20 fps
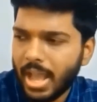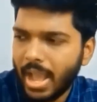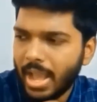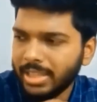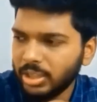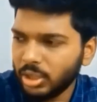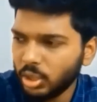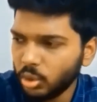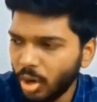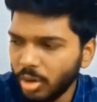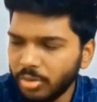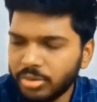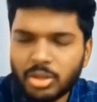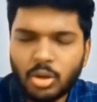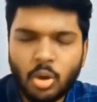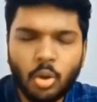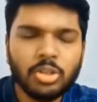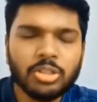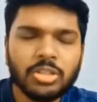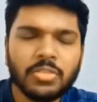And throughout the
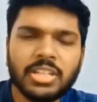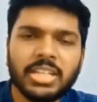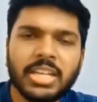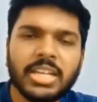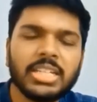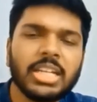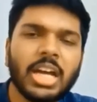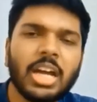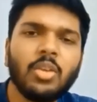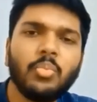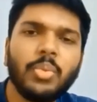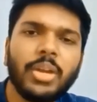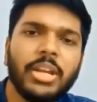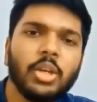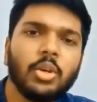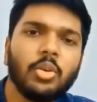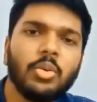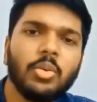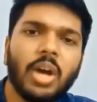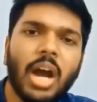course of this entire
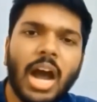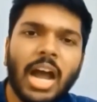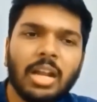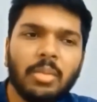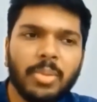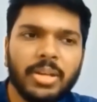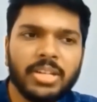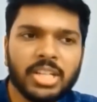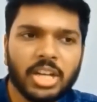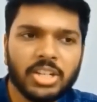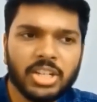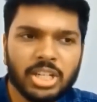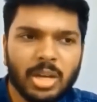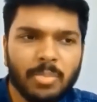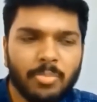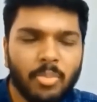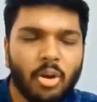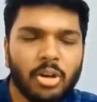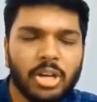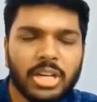video, I'll be touching
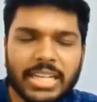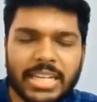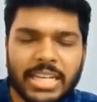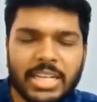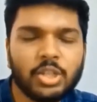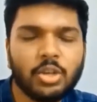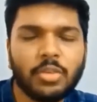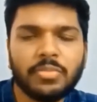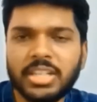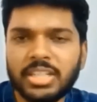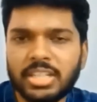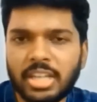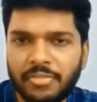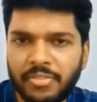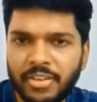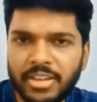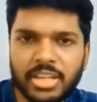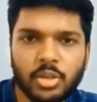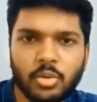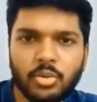upon each of these
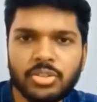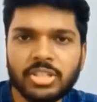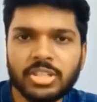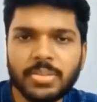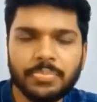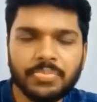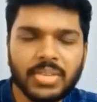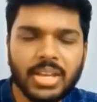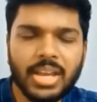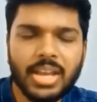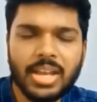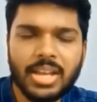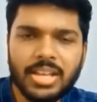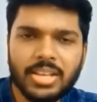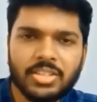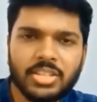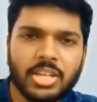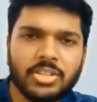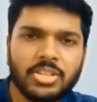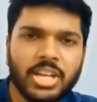FAQs,
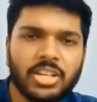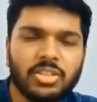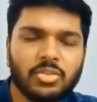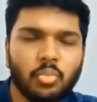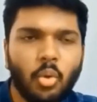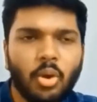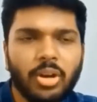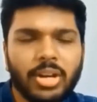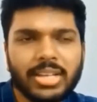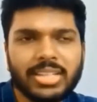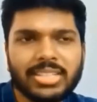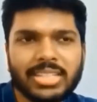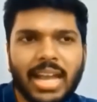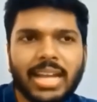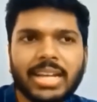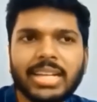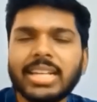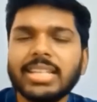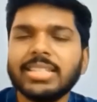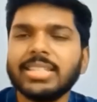such as what
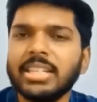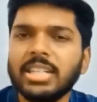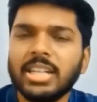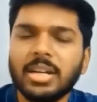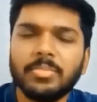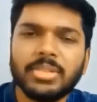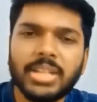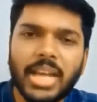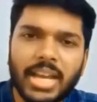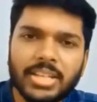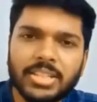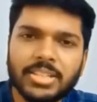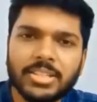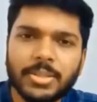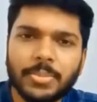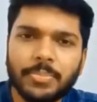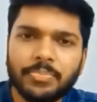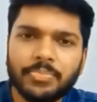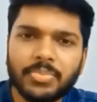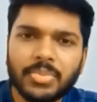exactly is income tax,
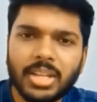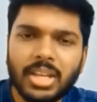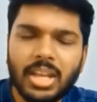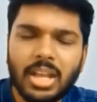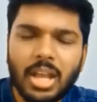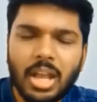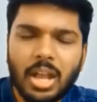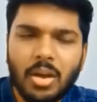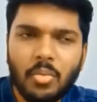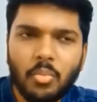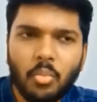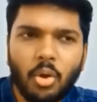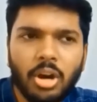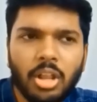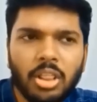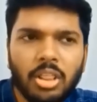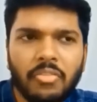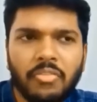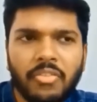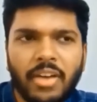
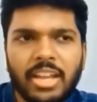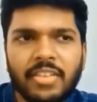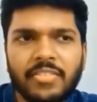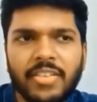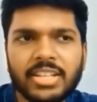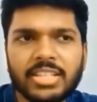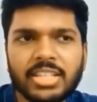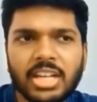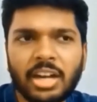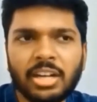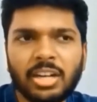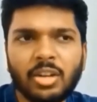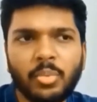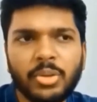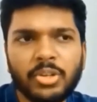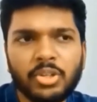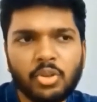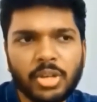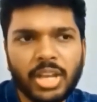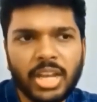what are the five heads under
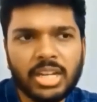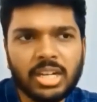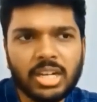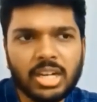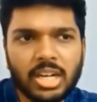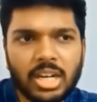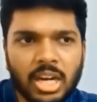which you can